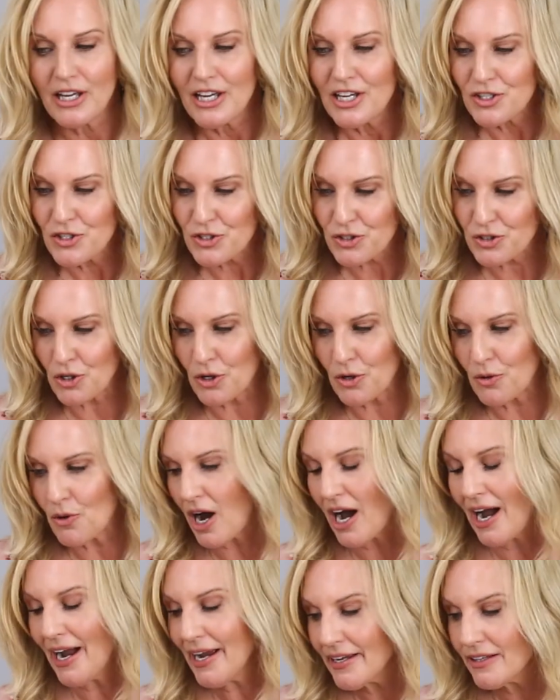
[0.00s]
So
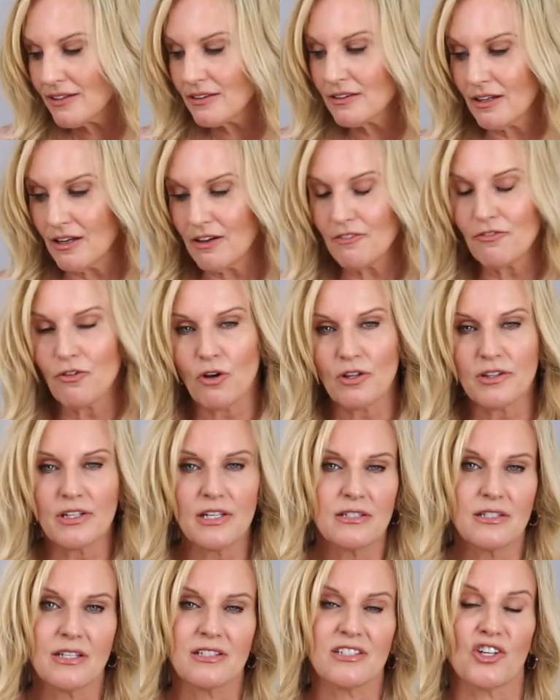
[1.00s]
I love all
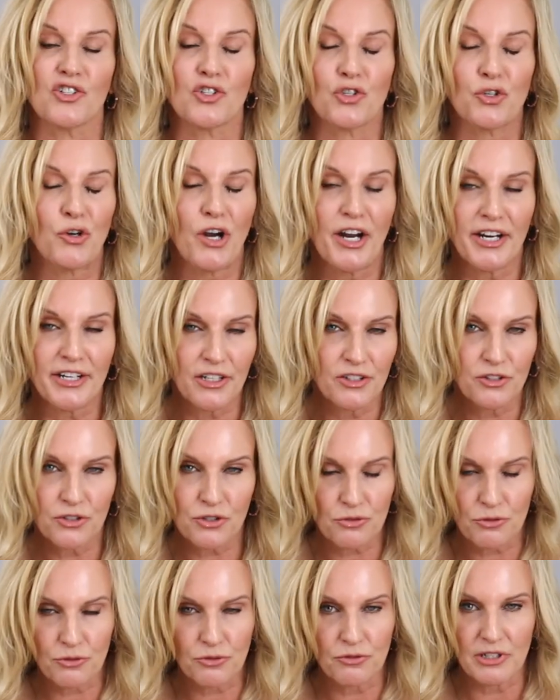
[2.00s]
these. These are tried and
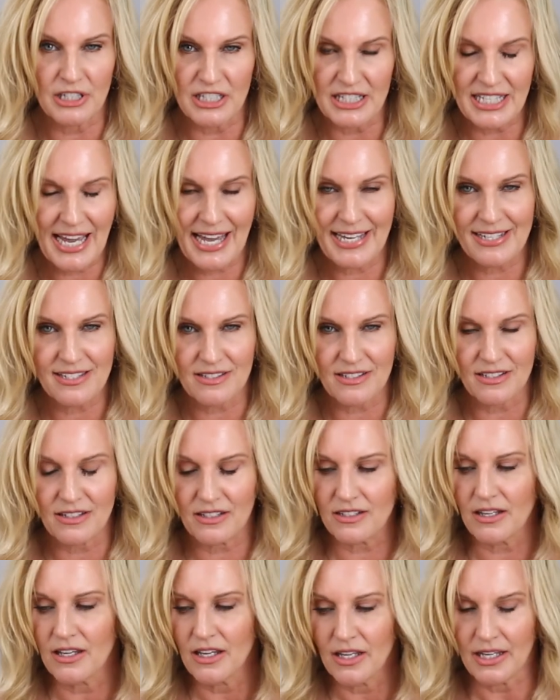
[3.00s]
true and
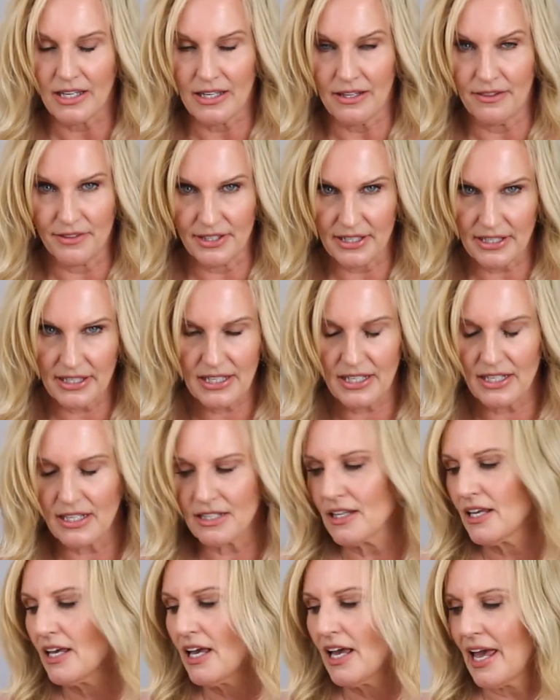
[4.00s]
tested in the heat